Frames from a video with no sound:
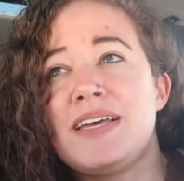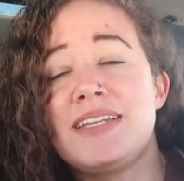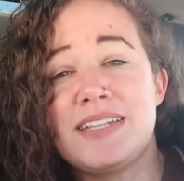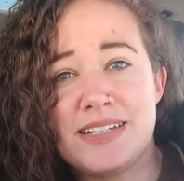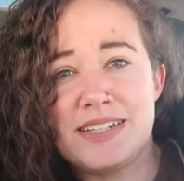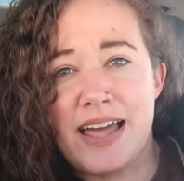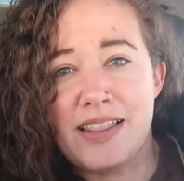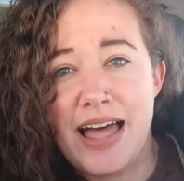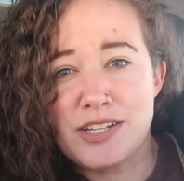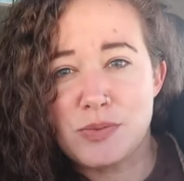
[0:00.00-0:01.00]
since I
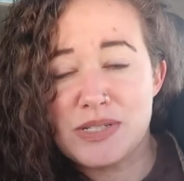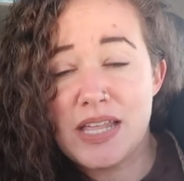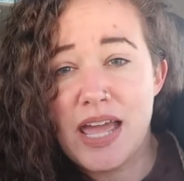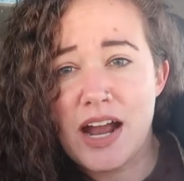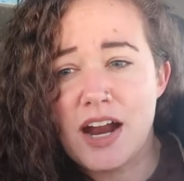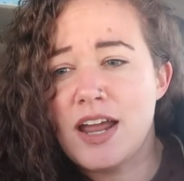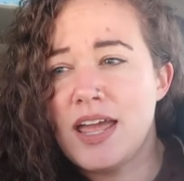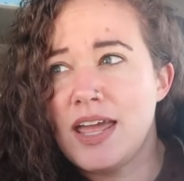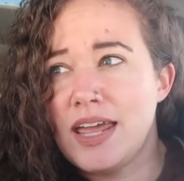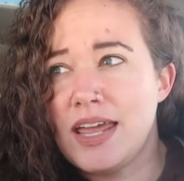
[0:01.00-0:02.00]
last was there.
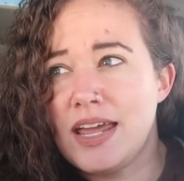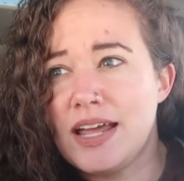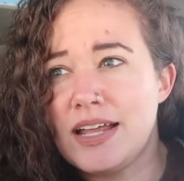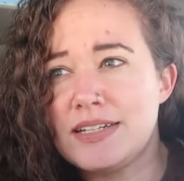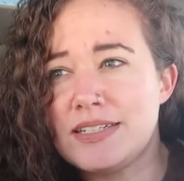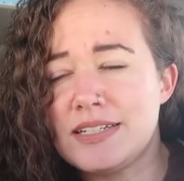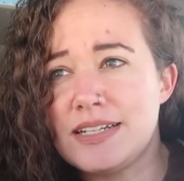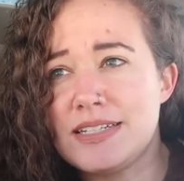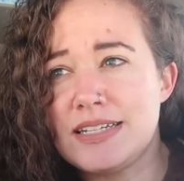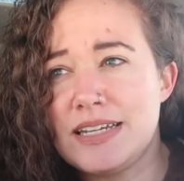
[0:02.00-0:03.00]
And
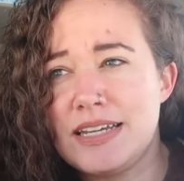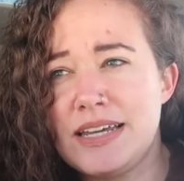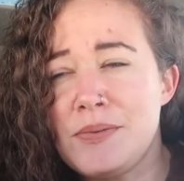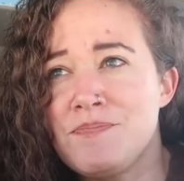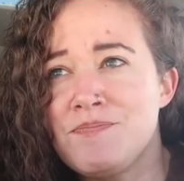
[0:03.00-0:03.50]
let's see,